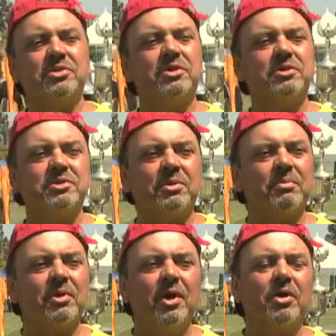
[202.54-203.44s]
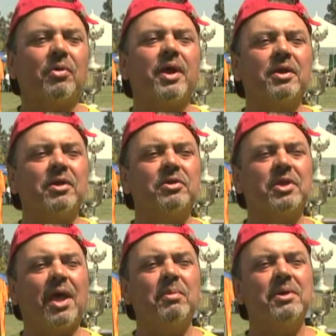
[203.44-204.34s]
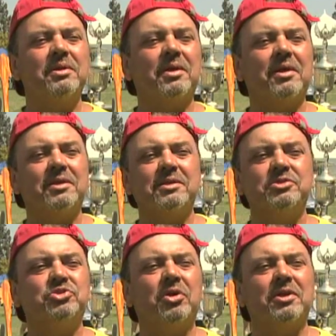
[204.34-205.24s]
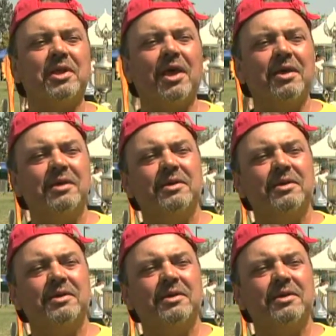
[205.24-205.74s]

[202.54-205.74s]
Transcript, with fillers: to some great entertainment, and enjoy the day.